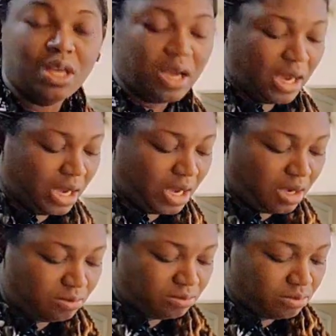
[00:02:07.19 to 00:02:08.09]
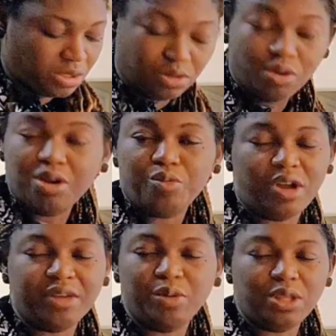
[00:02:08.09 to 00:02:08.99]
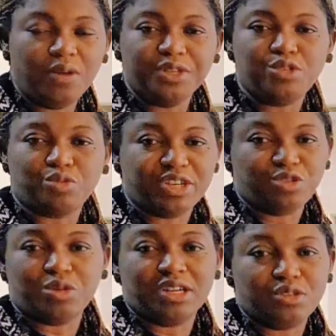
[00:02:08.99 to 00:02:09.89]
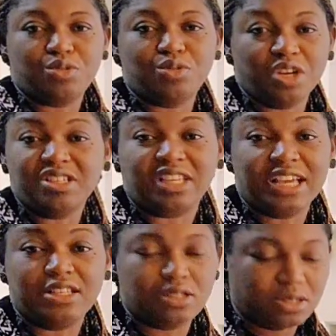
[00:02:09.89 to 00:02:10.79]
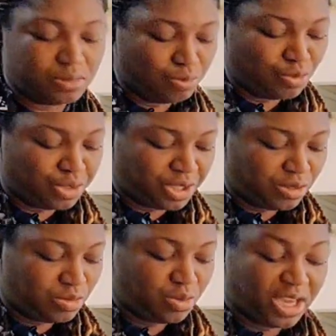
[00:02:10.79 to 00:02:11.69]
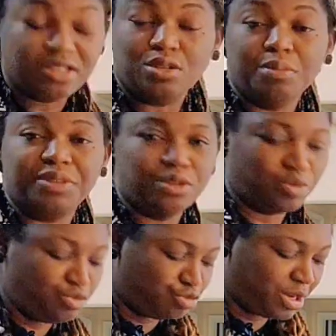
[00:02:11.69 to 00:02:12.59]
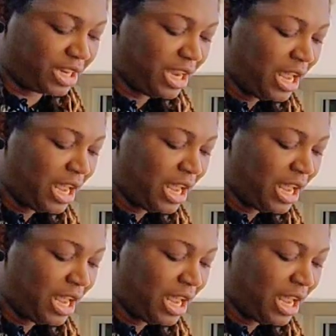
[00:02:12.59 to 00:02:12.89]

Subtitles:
one of these restaurants to just get smoothie, to get something to drink.